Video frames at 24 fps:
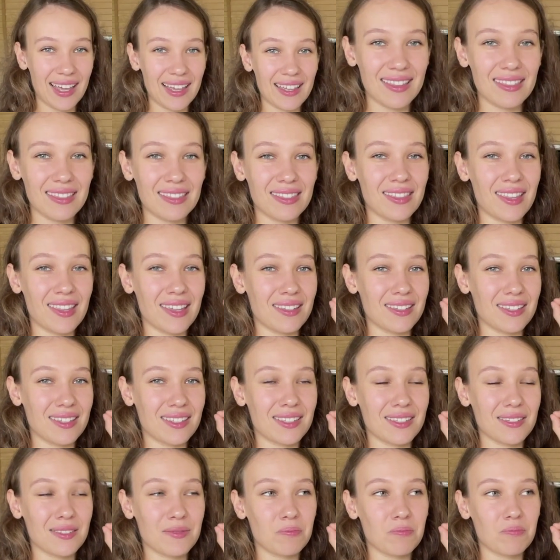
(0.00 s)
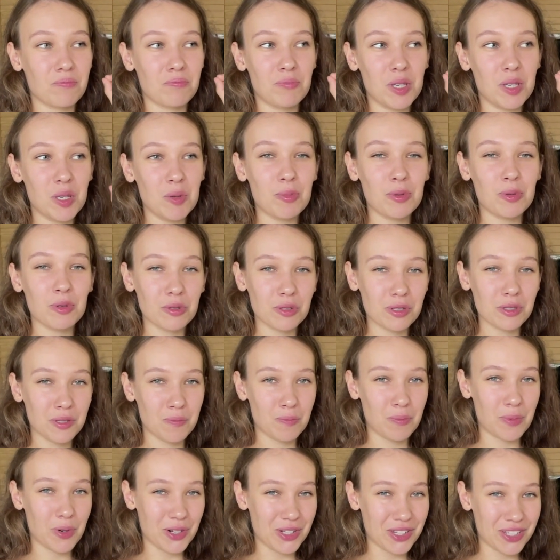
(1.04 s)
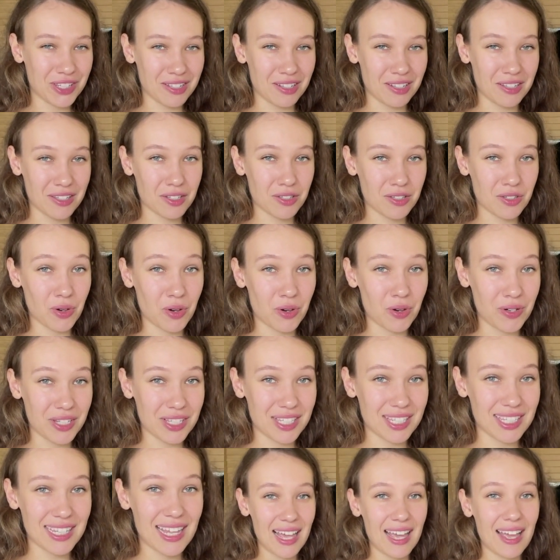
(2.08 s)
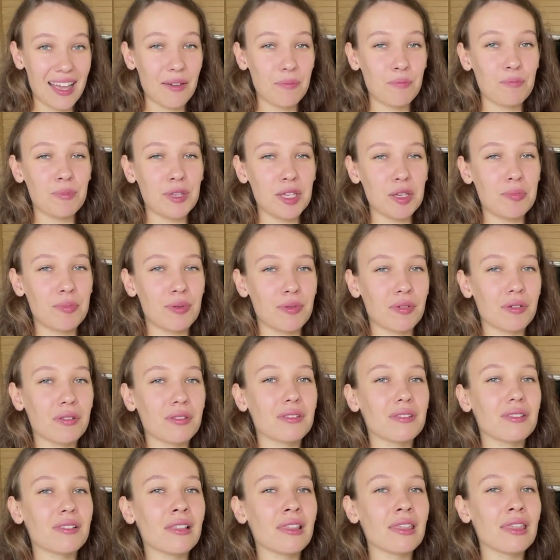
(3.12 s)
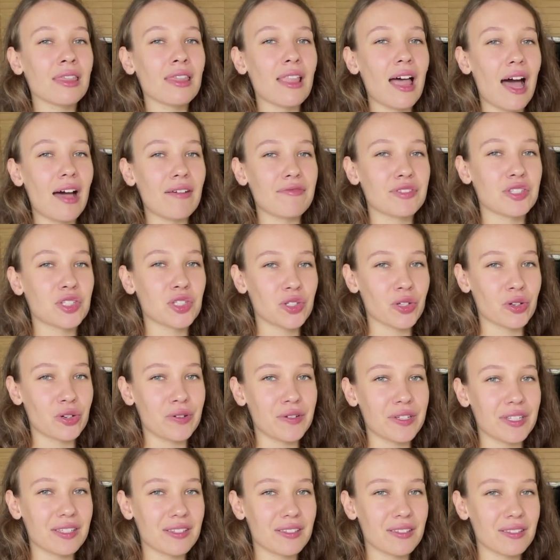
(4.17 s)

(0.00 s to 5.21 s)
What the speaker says: There's people's personal stories. People love stories.